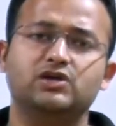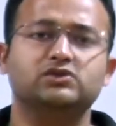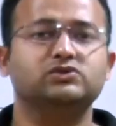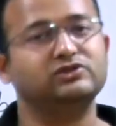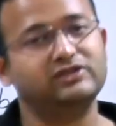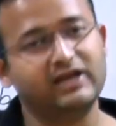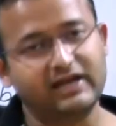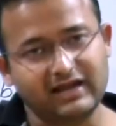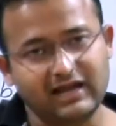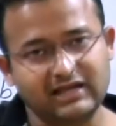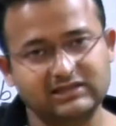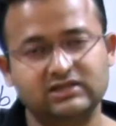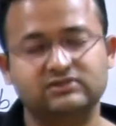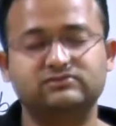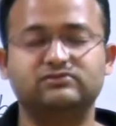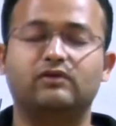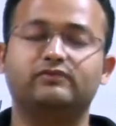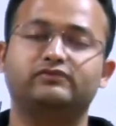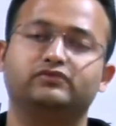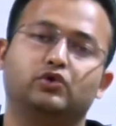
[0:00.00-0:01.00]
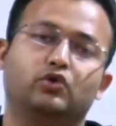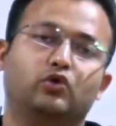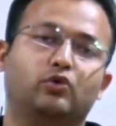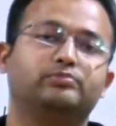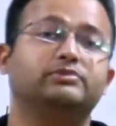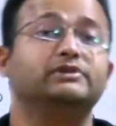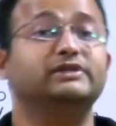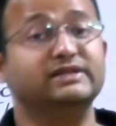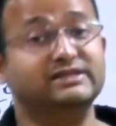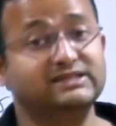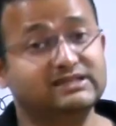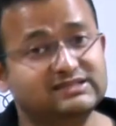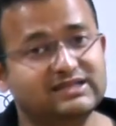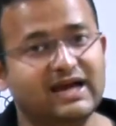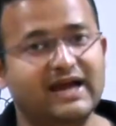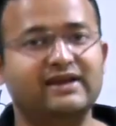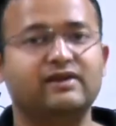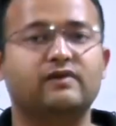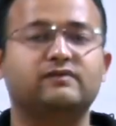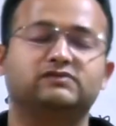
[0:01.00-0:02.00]
So, the analysis of slope, the
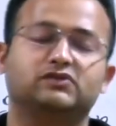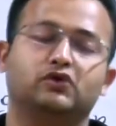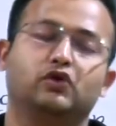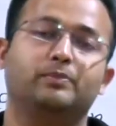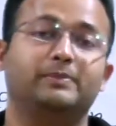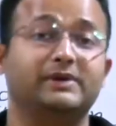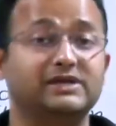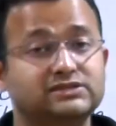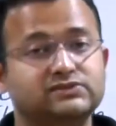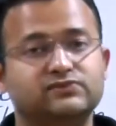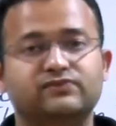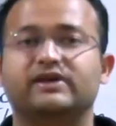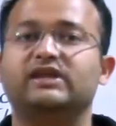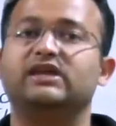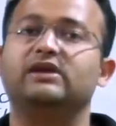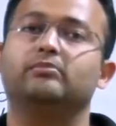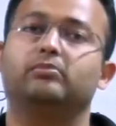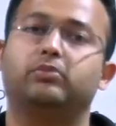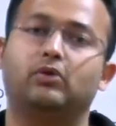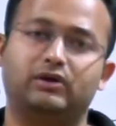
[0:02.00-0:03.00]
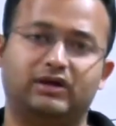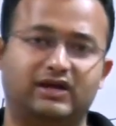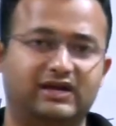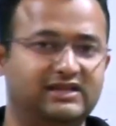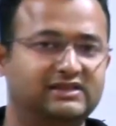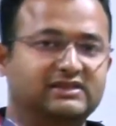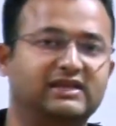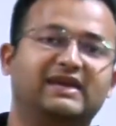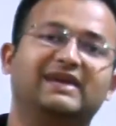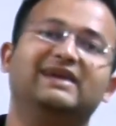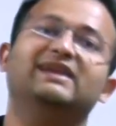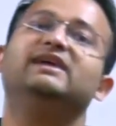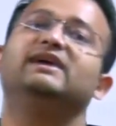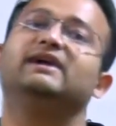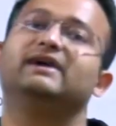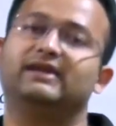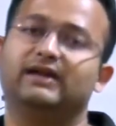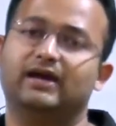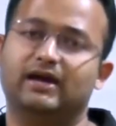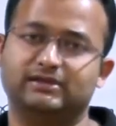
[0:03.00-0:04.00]
design of slope is very important in the
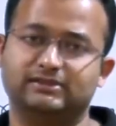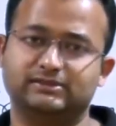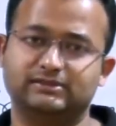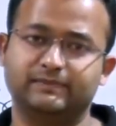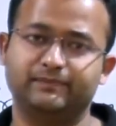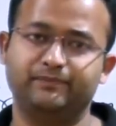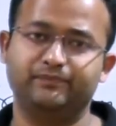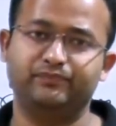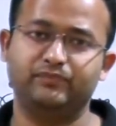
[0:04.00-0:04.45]
hilly areas.